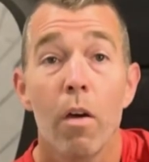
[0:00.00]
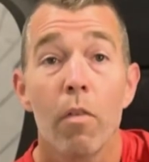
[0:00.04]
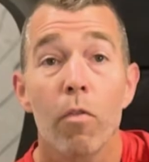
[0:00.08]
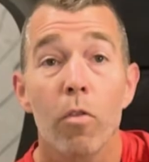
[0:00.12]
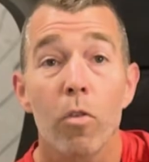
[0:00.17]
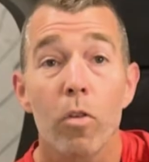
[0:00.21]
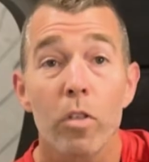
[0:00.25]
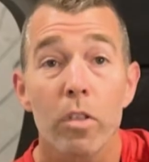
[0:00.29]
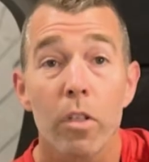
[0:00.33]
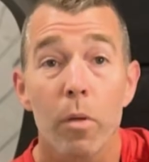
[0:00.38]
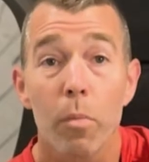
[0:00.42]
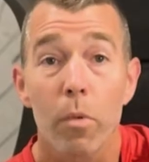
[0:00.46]

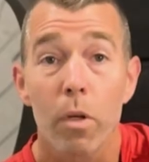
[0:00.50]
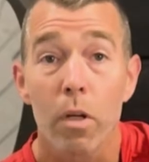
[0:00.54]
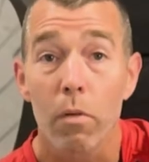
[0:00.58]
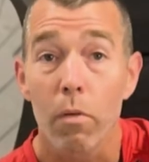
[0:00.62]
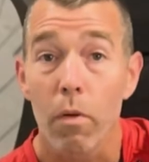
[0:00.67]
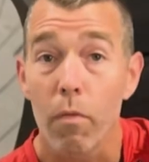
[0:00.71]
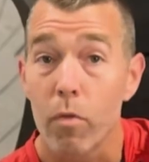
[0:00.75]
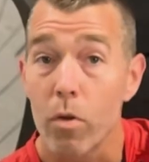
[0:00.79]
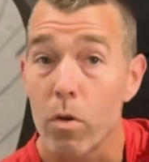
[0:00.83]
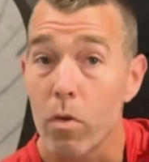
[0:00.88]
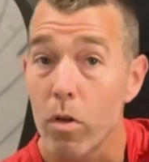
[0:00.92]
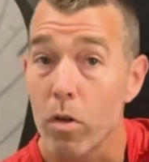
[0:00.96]
First, I'm going to
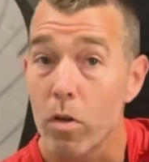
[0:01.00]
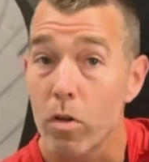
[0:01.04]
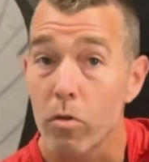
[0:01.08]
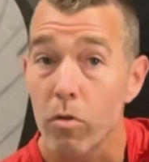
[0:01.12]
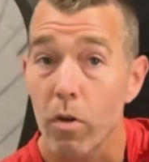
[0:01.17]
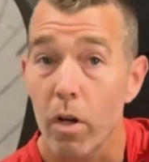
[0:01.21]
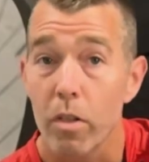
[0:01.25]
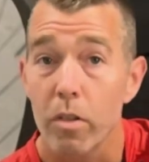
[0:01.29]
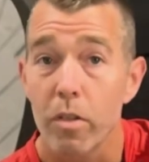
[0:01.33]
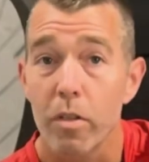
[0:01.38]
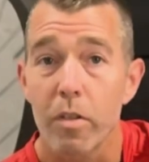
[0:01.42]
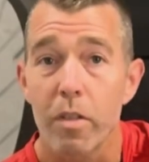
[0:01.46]
review the
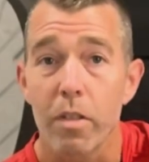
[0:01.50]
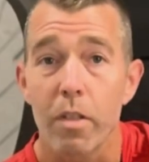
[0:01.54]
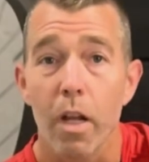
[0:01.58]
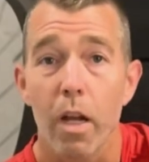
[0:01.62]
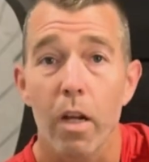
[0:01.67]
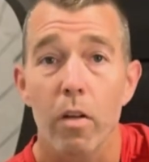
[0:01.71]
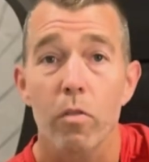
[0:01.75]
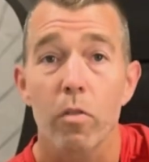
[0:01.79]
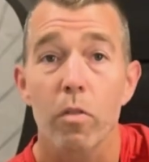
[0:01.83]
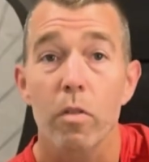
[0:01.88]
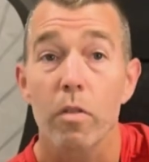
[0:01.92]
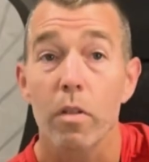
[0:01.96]
stretches and
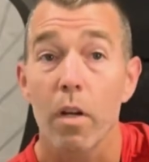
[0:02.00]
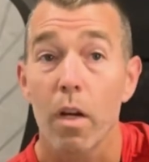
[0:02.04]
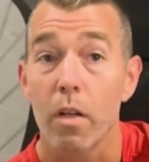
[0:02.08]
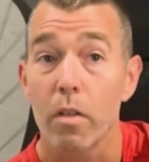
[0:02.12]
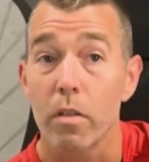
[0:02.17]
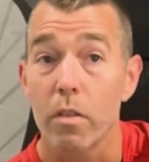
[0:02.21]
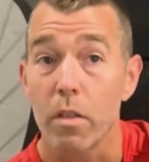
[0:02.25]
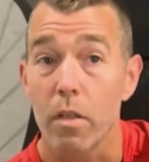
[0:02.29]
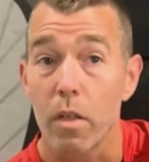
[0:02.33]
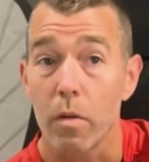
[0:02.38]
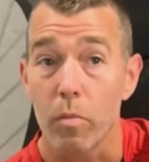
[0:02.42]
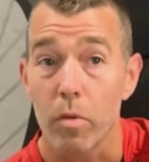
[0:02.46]

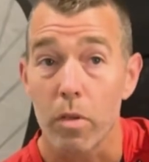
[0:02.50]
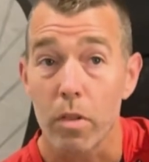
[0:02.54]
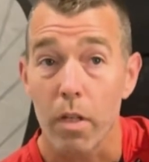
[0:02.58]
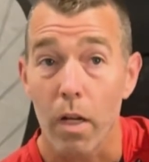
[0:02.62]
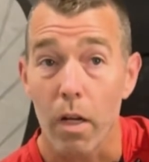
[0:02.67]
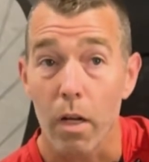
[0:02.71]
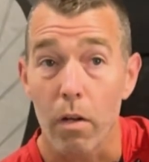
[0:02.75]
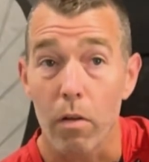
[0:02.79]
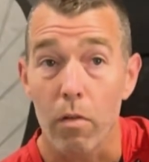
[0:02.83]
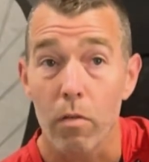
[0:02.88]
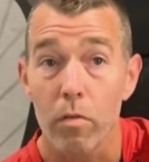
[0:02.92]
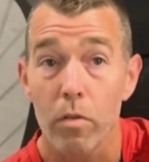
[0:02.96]
exercises
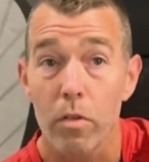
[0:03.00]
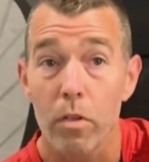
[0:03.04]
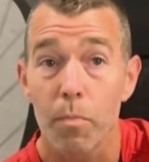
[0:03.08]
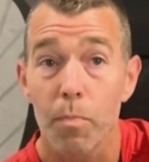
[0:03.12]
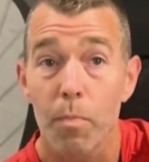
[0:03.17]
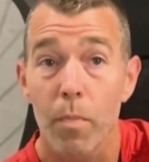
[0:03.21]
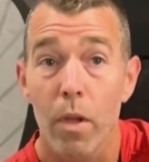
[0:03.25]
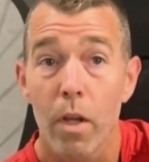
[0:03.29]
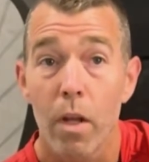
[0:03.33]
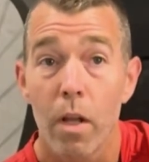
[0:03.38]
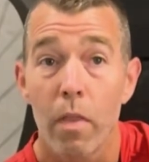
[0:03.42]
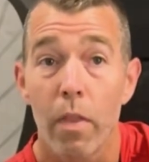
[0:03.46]
themselves.
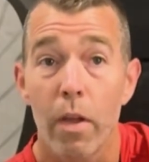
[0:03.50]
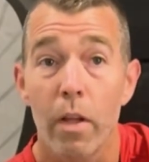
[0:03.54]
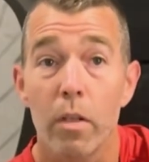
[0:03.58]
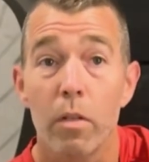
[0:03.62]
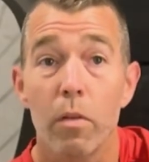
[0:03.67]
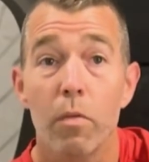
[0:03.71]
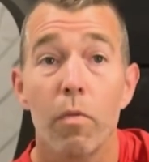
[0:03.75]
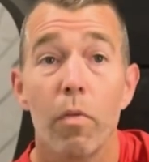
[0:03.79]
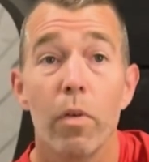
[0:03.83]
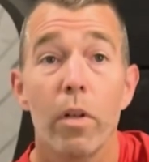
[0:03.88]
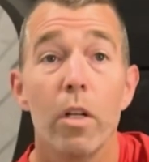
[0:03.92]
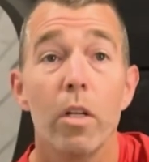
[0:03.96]
Then
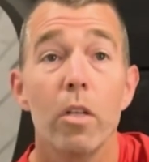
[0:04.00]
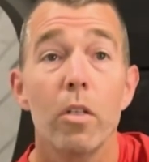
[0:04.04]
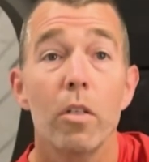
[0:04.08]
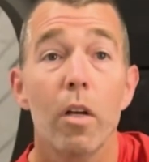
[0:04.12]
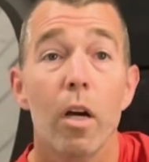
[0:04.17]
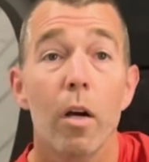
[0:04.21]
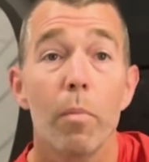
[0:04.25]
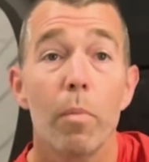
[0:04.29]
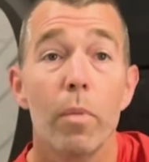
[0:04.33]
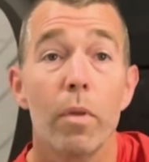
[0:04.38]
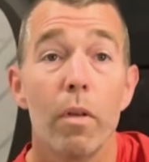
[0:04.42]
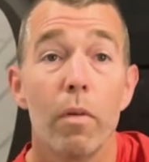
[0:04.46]
to finish
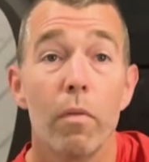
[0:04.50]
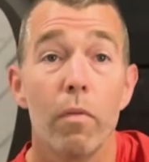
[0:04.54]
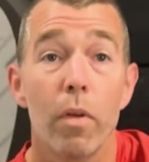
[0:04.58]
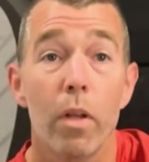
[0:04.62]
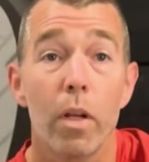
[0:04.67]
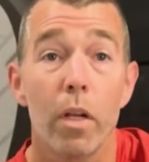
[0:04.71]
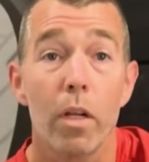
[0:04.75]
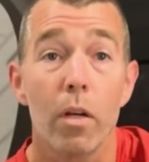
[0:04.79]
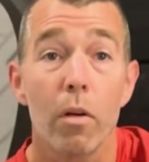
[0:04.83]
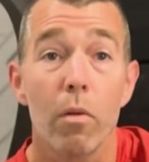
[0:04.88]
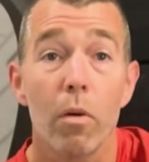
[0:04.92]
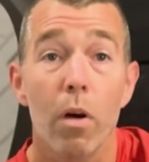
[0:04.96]
up in the
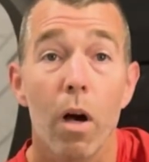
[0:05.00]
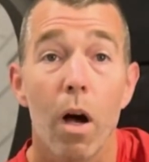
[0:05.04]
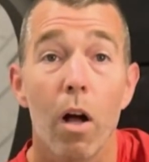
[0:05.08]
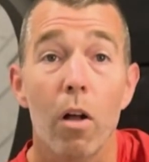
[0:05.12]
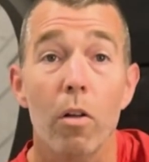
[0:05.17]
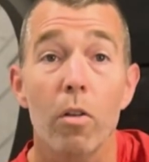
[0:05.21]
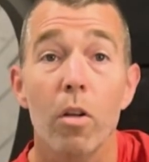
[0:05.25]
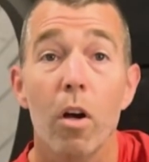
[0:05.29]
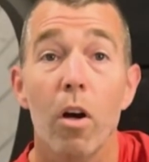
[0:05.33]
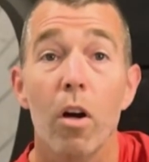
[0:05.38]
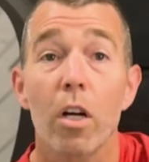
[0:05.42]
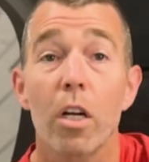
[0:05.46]
video,
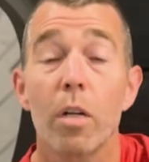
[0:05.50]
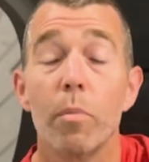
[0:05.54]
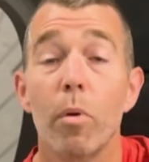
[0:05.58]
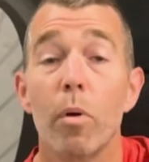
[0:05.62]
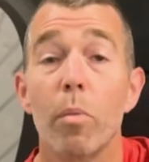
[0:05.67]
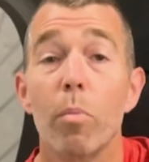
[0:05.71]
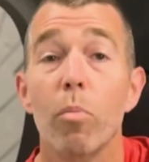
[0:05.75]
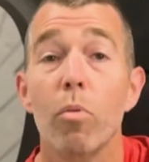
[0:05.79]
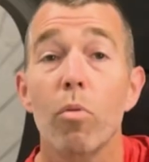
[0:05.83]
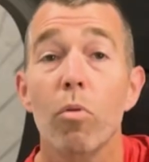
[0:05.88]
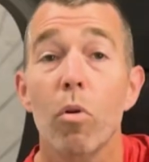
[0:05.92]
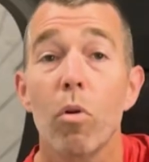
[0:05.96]
I'll talk
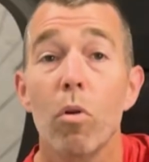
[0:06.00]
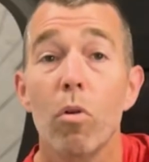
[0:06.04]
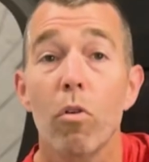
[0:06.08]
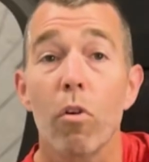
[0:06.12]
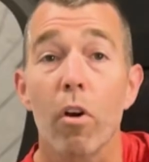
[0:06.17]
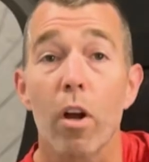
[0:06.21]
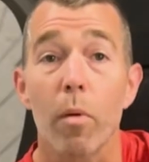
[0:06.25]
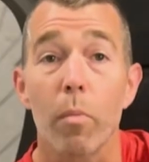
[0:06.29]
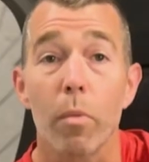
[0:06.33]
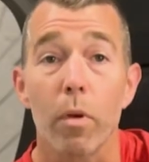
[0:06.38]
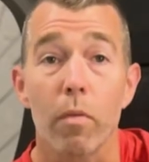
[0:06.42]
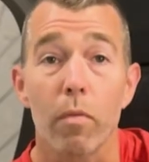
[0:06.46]
about
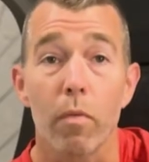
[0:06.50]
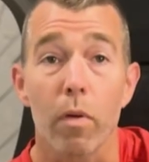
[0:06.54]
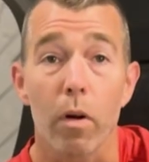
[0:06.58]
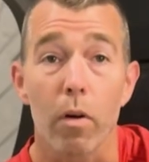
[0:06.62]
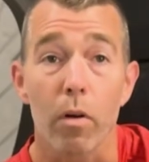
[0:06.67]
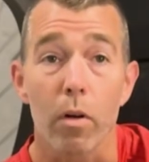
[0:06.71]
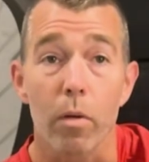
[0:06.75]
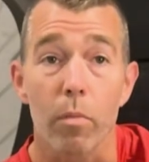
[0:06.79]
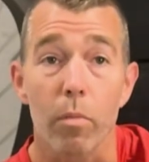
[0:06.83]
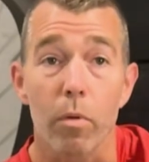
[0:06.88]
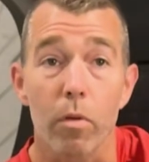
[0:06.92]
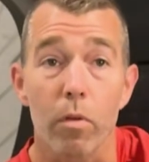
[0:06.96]
programming
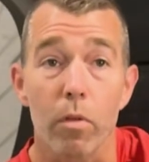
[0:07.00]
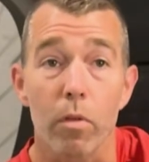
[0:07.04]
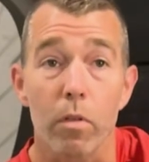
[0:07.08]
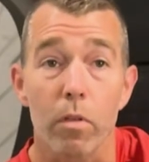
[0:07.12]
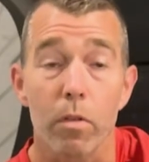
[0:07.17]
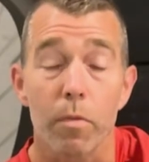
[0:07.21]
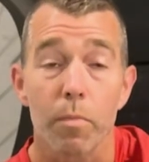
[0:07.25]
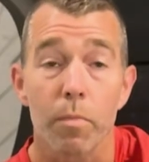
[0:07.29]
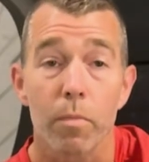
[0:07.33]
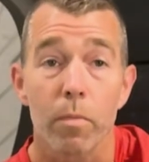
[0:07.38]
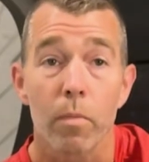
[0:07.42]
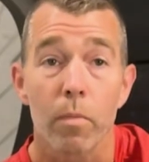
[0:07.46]
variables.